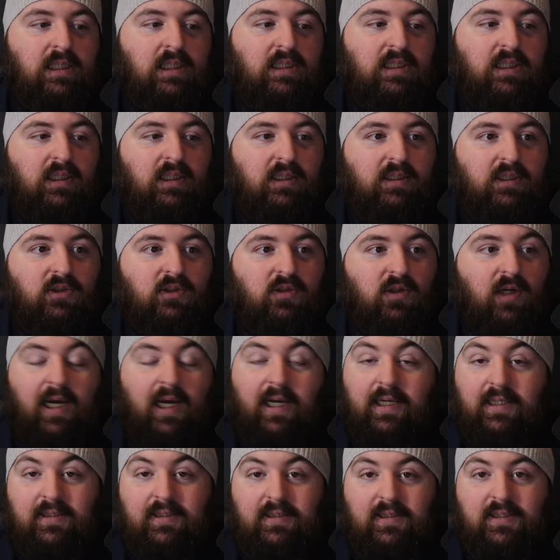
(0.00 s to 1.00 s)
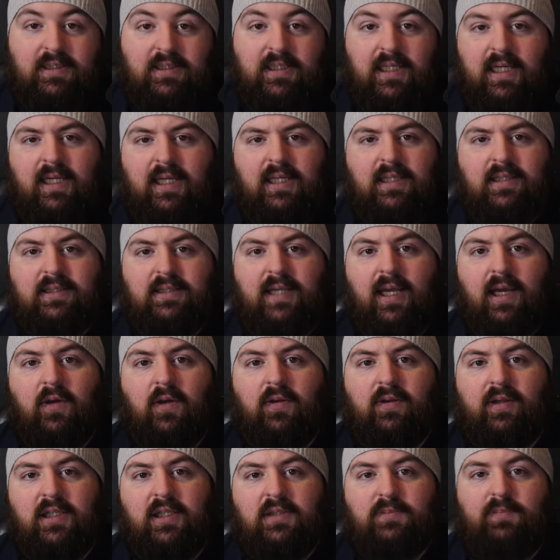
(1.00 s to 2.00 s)
just trying to stay as
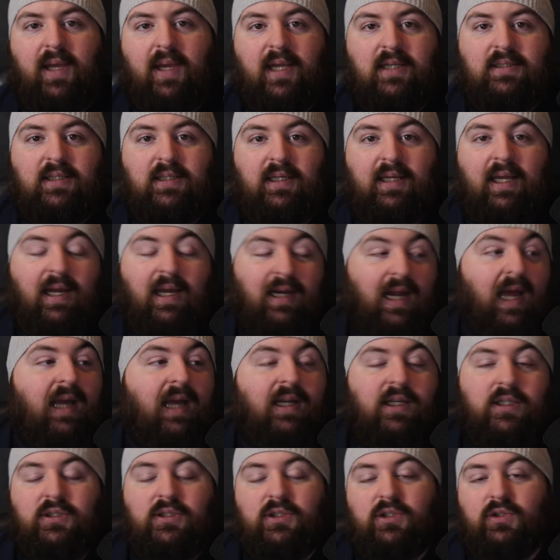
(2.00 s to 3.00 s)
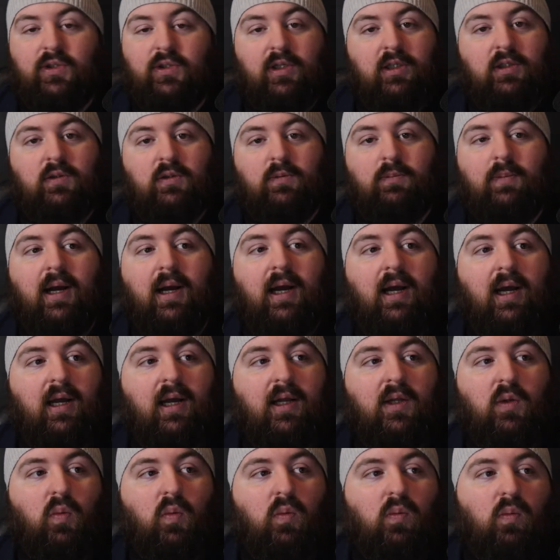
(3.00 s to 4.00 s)
healthy as best they can. I struggle.
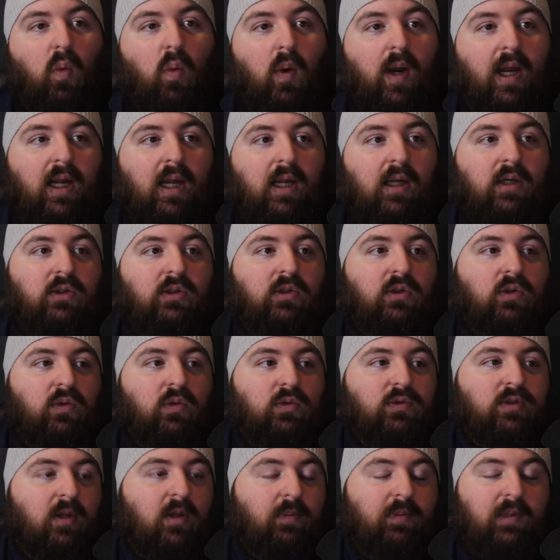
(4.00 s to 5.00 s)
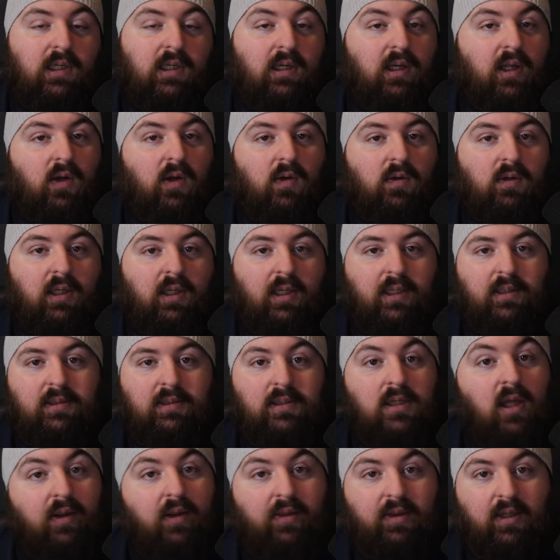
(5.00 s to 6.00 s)
My weight goes up and down like
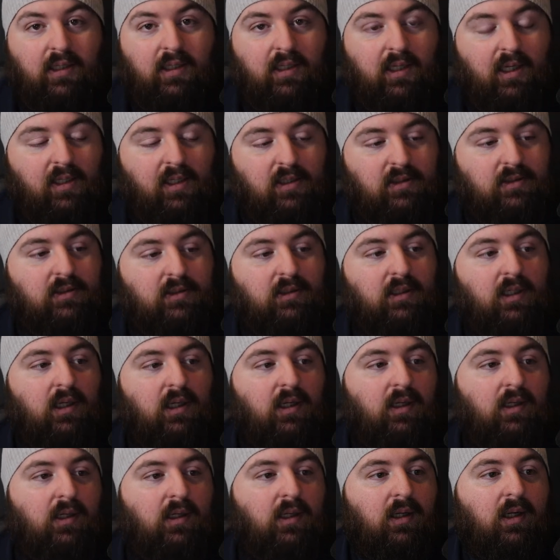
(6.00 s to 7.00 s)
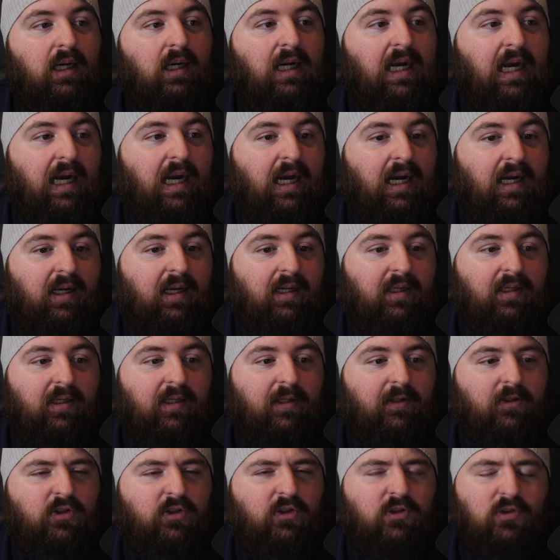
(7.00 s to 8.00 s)
nothing else.
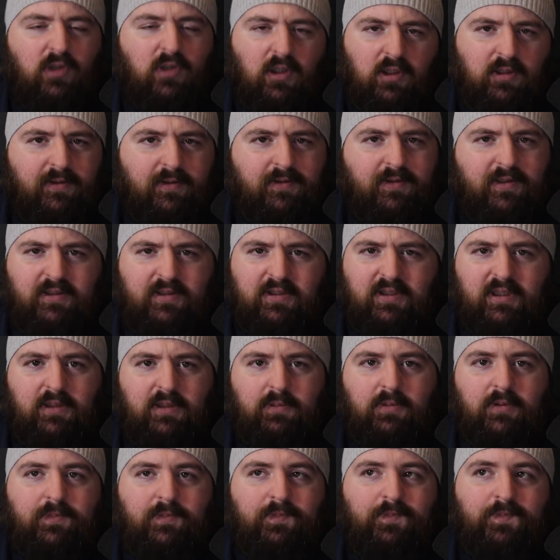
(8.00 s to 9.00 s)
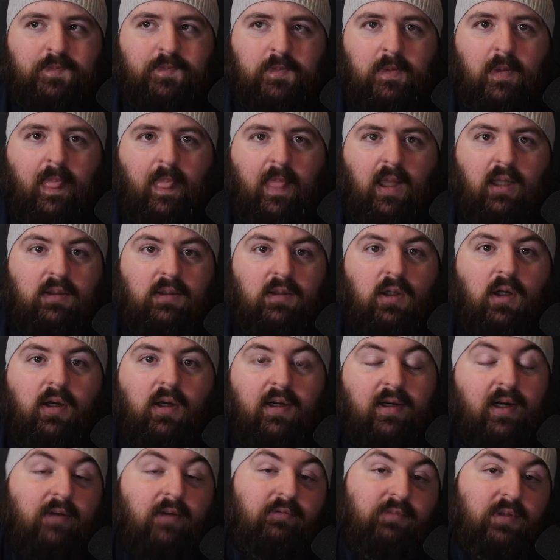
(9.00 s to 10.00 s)
I struggle to sleep a lot,
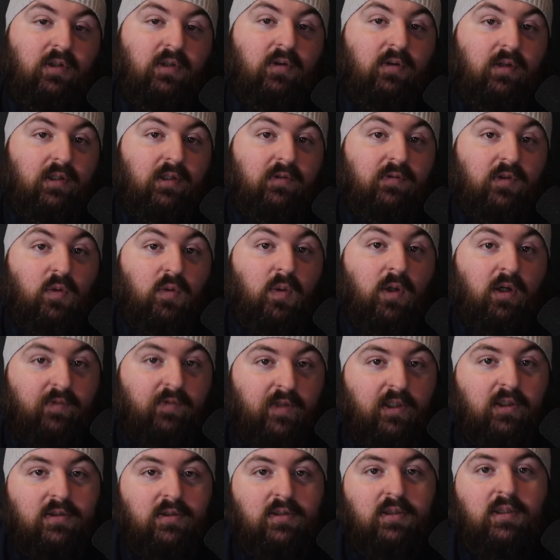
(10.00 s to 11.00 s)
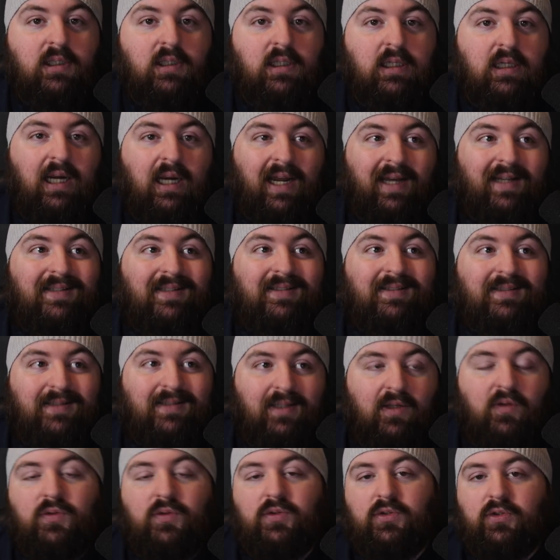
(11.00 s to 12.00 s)
and I've been doing it for 12 years. I
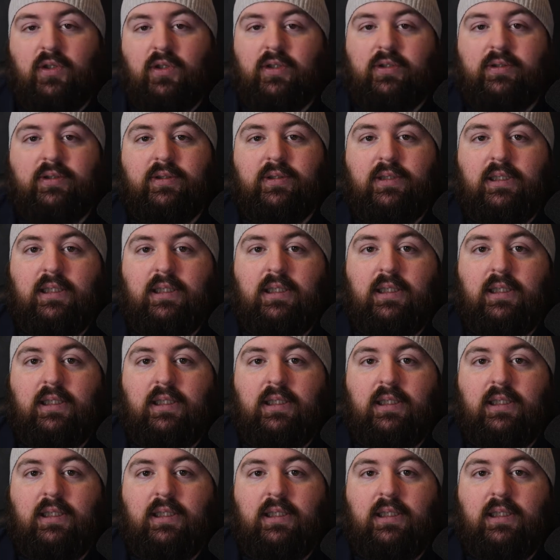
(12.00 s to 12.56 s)
still struggle.